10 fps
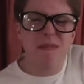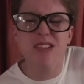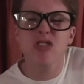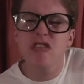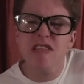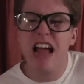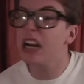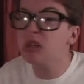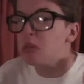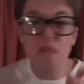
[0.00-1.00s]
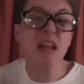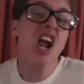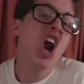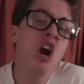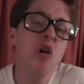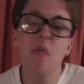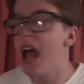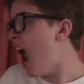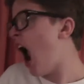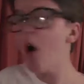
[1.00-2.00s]
make me do that, I just want to be at home,
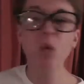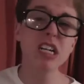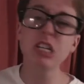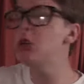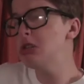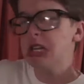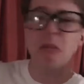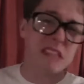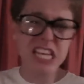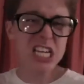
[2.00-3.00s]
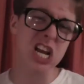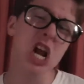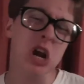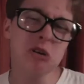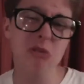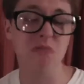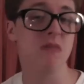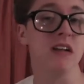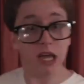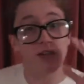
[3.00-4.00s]
I want to do something at home. So
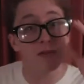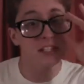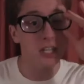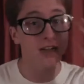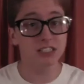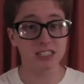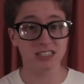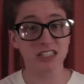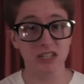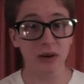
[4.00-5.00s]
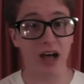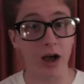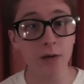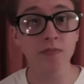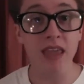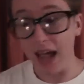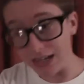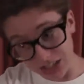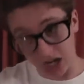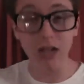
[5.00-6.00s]
you gave me challenges to do at home,
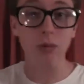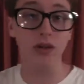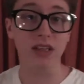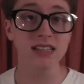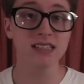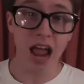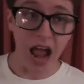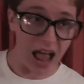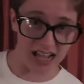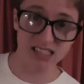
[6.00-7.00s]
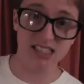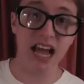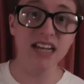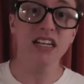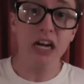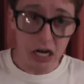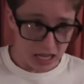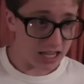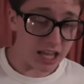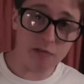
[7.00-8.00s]
and Charlie Wilkins, as said,
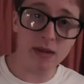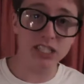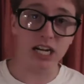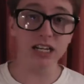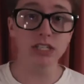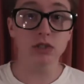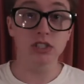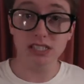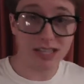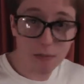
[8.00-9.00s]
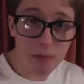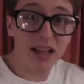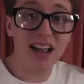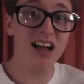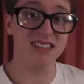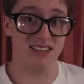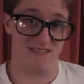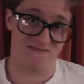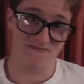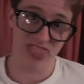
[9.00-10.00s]
he gave me a challenge to sleep in my
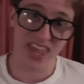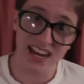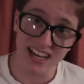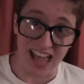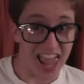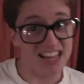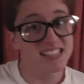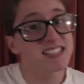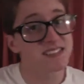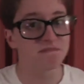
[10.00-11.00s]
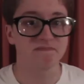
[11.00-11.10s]
garden. And